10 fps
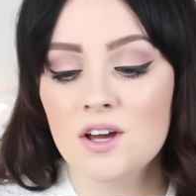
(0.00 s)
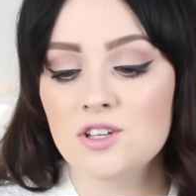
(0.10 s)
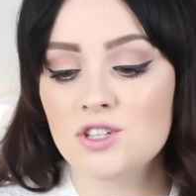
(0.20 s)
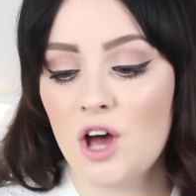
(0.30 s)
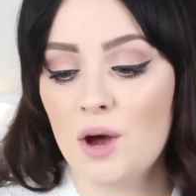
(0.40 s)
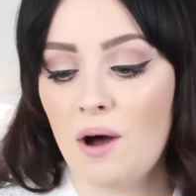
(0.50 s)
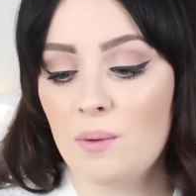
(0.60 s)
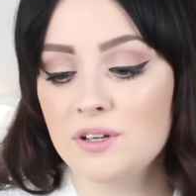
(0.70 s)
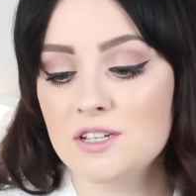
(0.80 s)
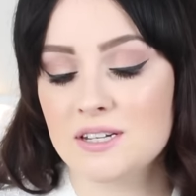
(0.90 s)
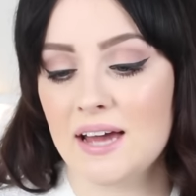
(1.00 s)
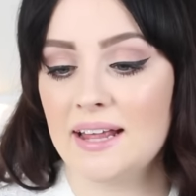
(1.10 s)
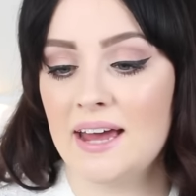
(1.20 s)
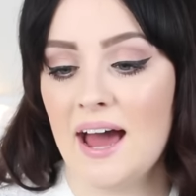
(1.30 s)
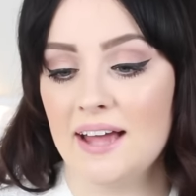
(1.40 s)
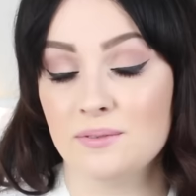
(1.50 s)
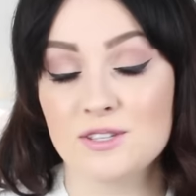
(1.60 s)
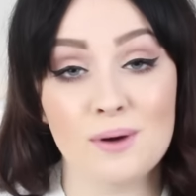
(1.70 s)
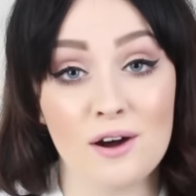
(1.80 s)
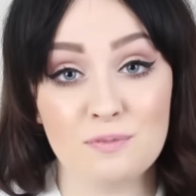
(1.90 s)
So I wanted to get it, and it
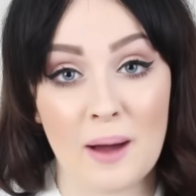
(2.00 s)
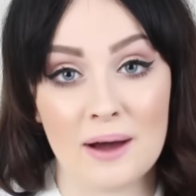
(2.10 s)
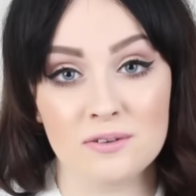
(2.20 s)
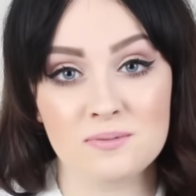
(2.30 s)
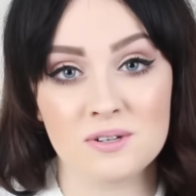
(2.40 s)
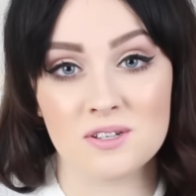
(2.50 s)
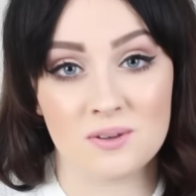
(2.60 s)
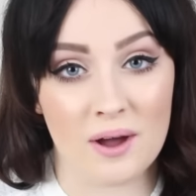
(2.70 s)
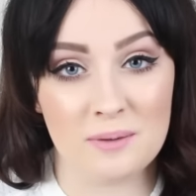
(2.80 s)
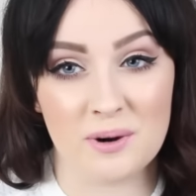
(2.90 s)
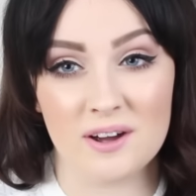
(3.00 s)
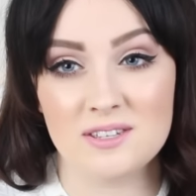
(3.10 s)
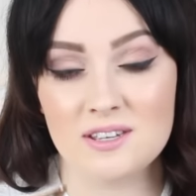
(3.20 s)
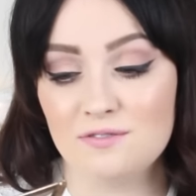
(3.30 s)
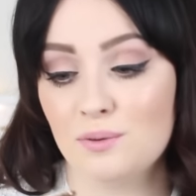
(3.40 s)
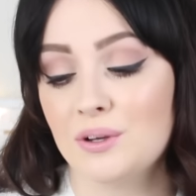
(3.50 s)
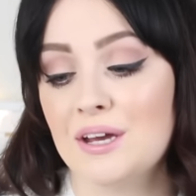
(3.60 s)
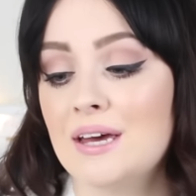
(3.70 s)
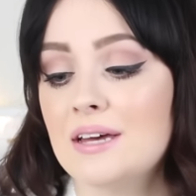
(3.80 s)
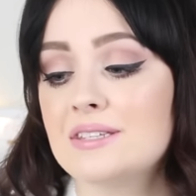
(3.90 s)
was twelve pounds, which is quite pricey for what
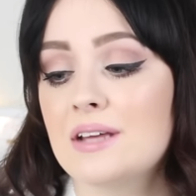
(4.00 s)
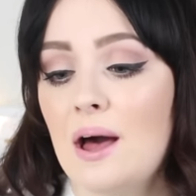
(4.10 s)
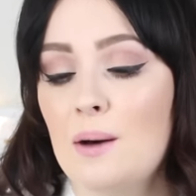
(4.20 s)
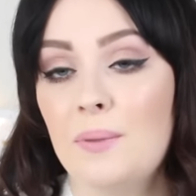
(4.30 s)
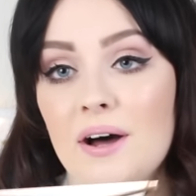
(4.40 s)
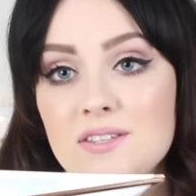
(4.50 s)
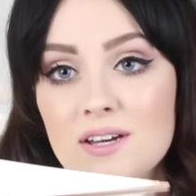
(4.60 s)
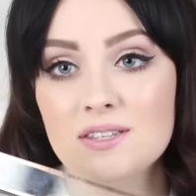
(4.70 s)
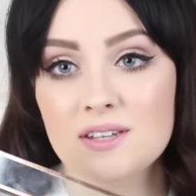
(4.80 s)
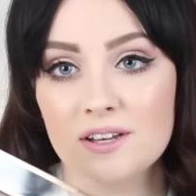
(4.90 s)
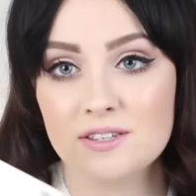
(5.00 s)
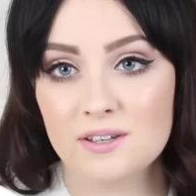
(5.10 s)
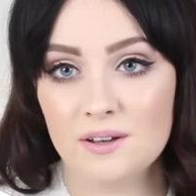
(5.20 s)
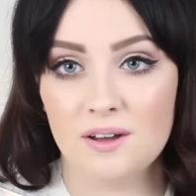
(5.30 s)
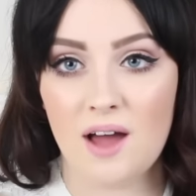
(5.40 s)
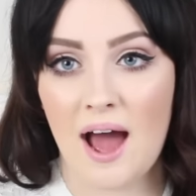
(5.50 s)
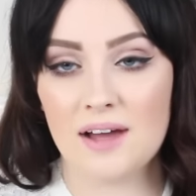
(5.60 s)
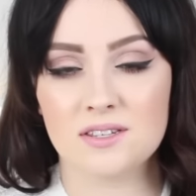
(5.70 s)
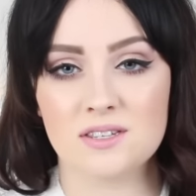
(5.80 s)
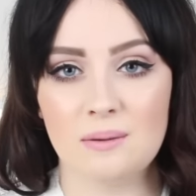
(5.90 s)
it is, but it does
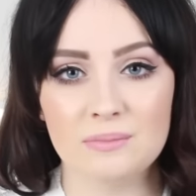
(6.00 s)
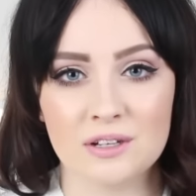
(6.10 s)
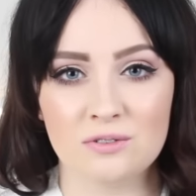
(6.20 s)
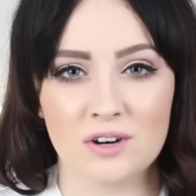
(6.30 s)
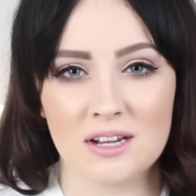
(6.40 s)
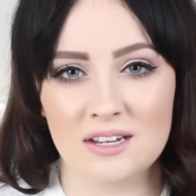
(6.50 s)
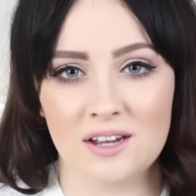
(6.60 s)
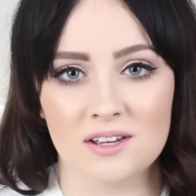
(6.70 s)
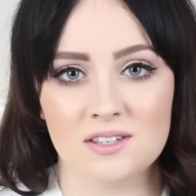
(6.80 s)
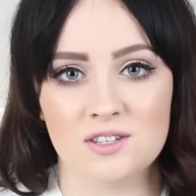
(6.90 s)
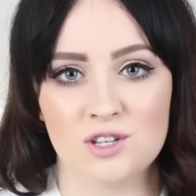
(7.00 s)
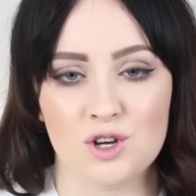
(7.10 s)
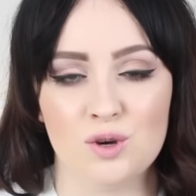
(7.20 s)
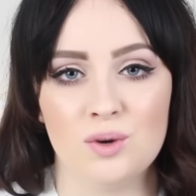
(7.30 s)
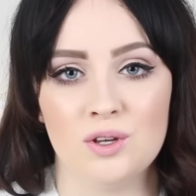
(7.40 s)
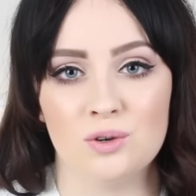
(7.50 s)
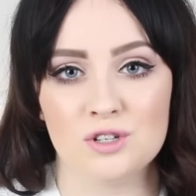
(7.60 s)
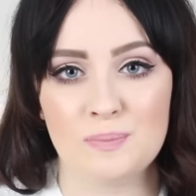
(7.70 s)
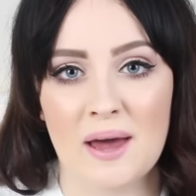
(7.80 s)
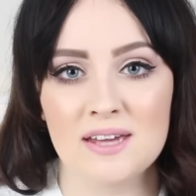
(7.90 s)
add something really nice to your
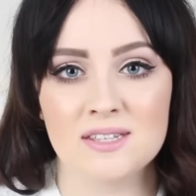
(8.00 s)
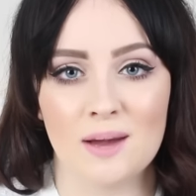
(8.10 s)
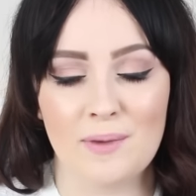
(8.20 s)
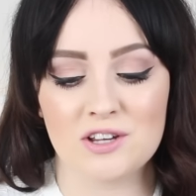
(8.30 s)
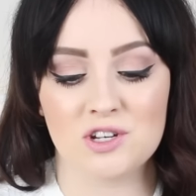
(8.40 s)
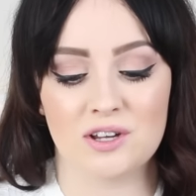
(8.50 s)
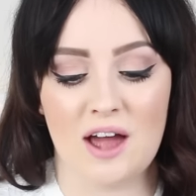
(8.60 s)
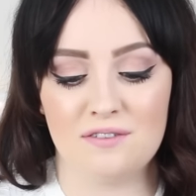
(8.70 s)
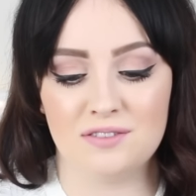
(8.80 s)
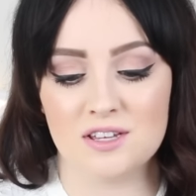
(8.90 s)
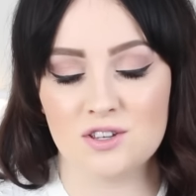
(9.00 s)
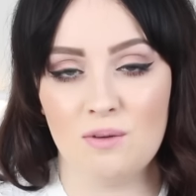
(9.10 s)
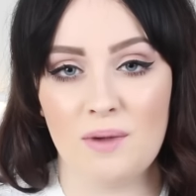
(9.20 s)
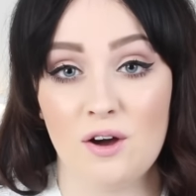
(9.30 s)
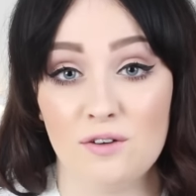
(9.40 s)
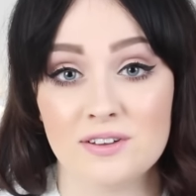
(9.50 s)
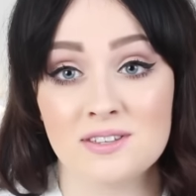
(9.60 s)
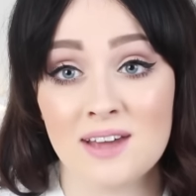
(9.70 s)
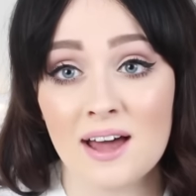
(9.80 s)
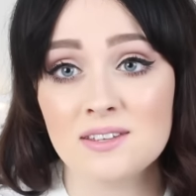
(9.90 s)
space. I'm actually going to have this on my
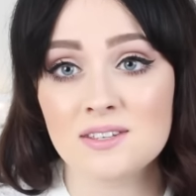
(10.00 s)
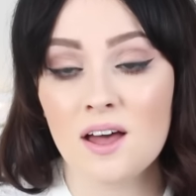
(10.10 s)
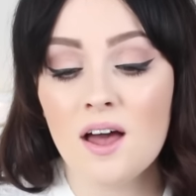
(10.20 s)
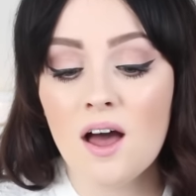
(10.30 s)
office desk.